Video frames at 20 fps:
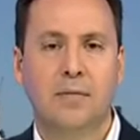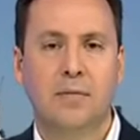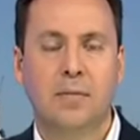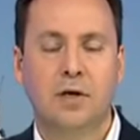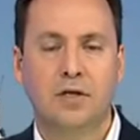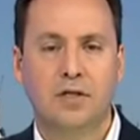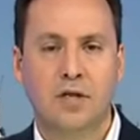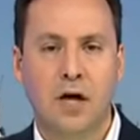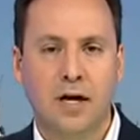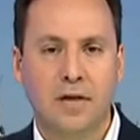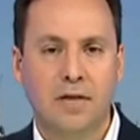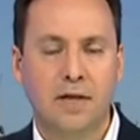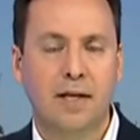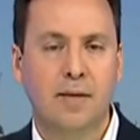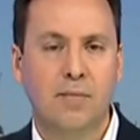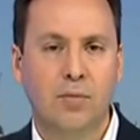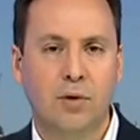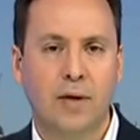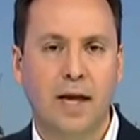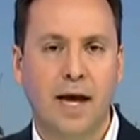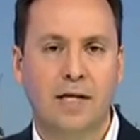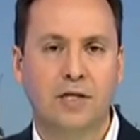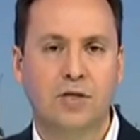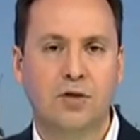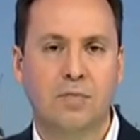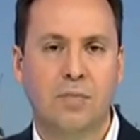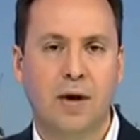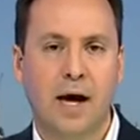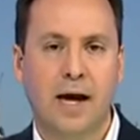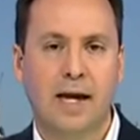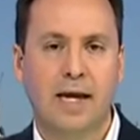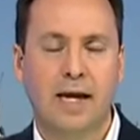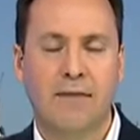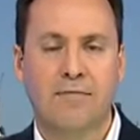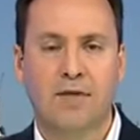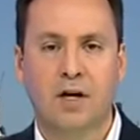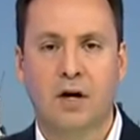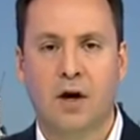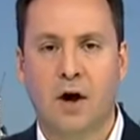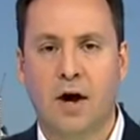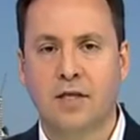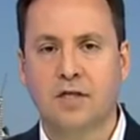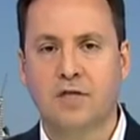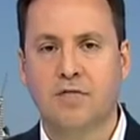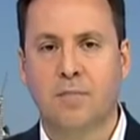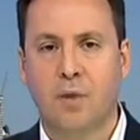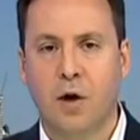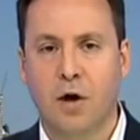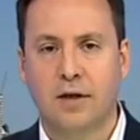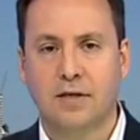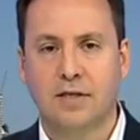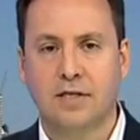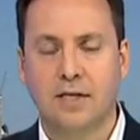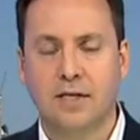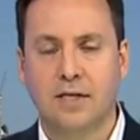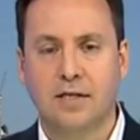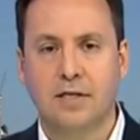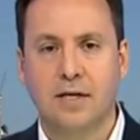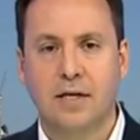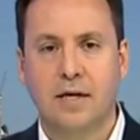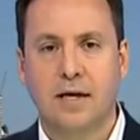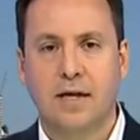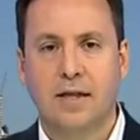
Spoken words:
because only the Liberal National Party have the kinds of policies